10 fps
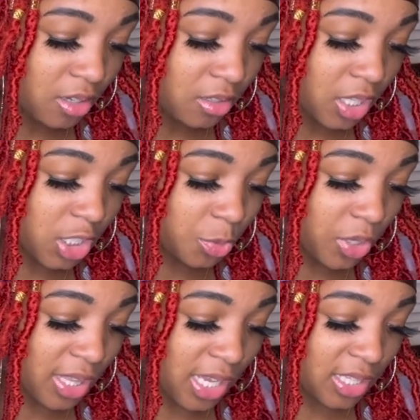let's put
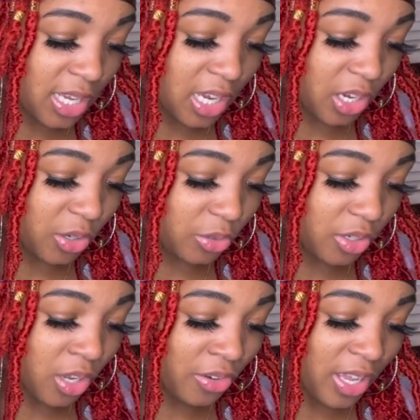that down.
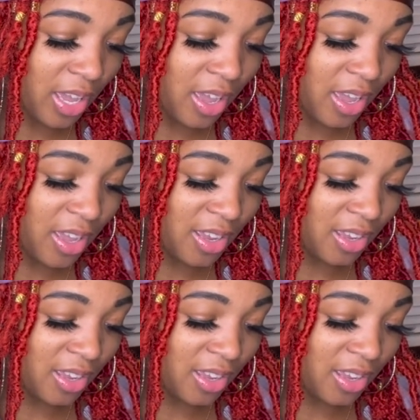Okay.